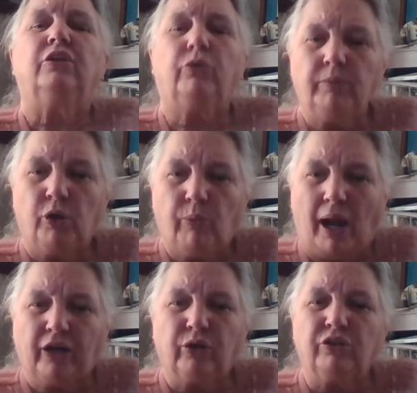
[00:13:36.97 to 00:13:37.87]
criminal
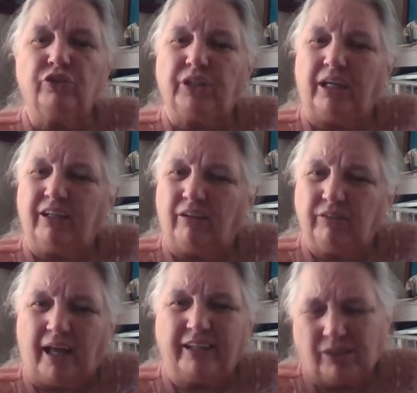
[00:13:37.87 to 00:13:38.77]
records and
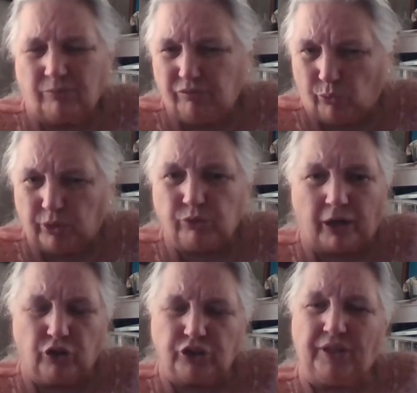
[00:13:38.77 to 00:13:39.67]
like some divorce
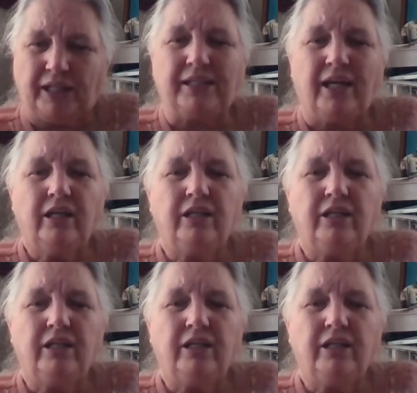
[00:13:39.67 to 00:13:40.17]
records and things,